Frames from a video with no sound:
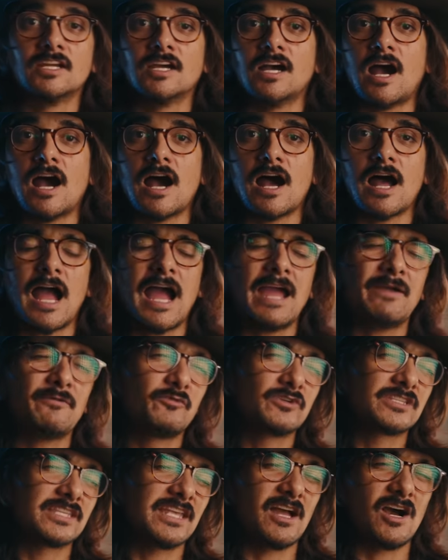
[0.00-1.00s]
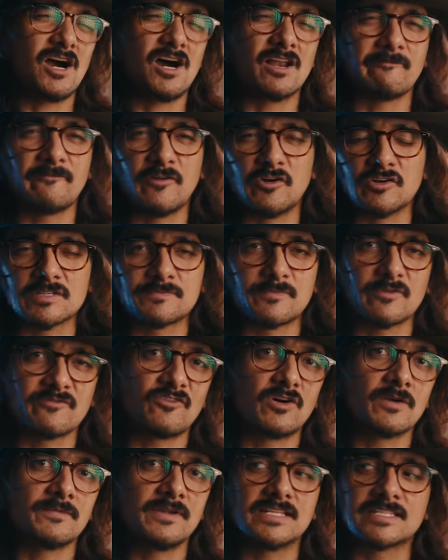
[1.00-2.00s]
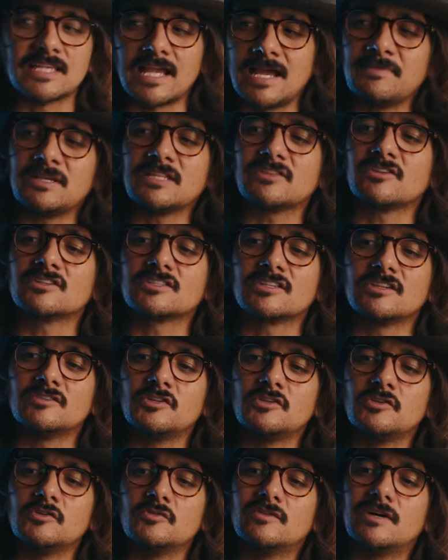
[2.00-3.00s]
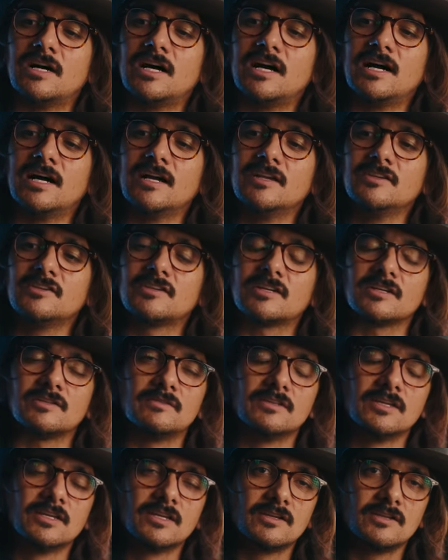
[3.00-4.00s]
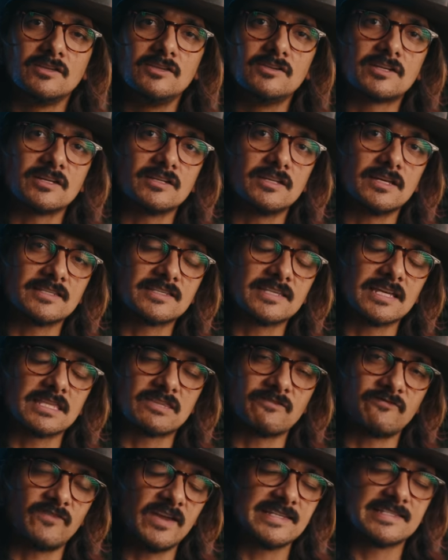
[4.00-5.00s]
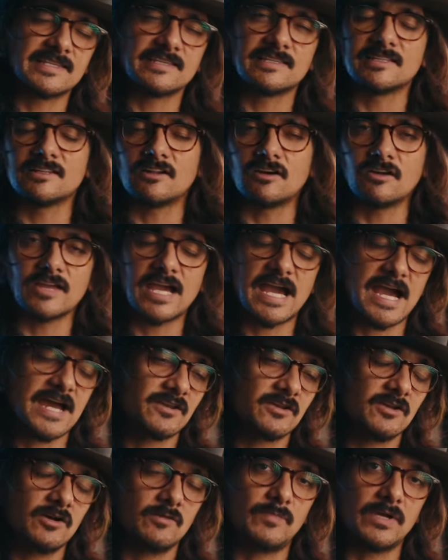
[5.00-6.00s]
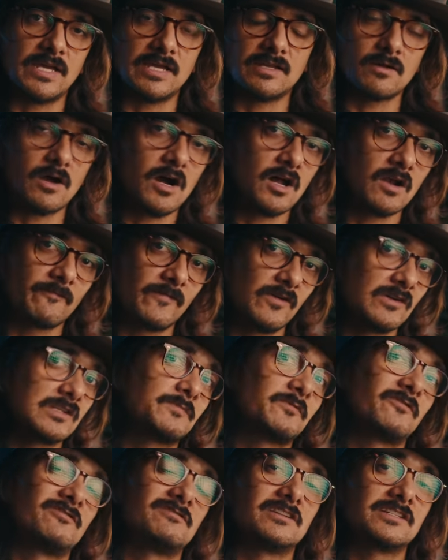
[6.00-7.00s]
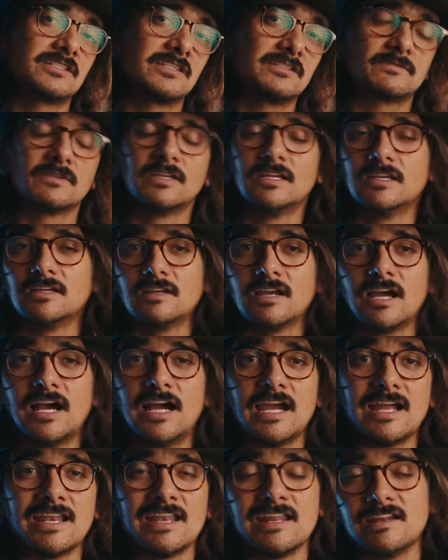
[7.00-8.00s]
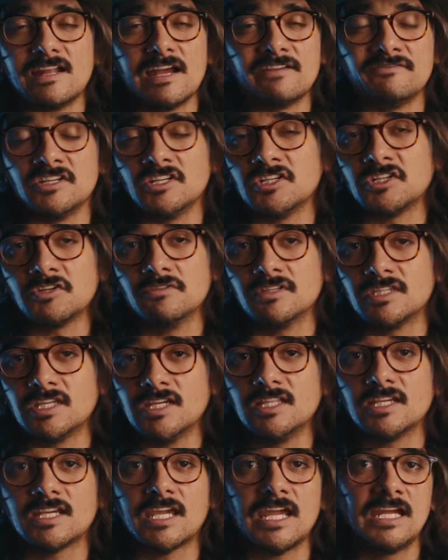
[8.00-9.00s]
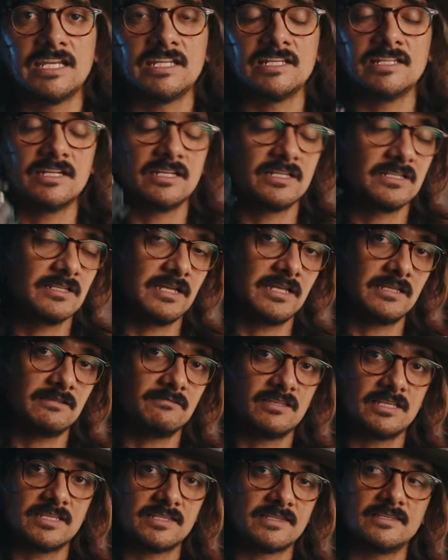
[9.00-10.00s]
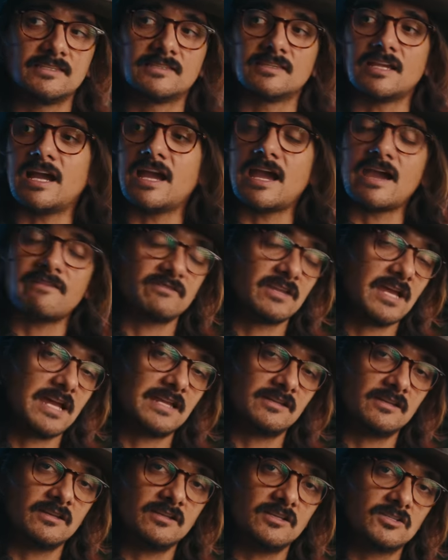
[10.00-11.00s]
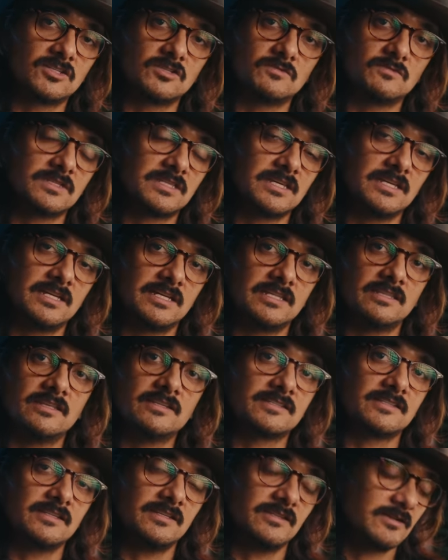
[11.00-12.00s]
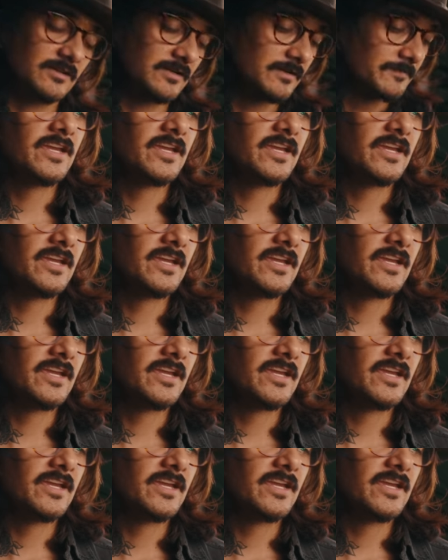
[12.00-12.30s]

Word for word: Uh, I would say autofocus performance. I mean, there's a new, uh, you could, you could uh, set the faces and all that. I don't know, but autofocus performance is I, I didn't have an issue with it in the canon, and, and this is I haven't had any issues with it in this either.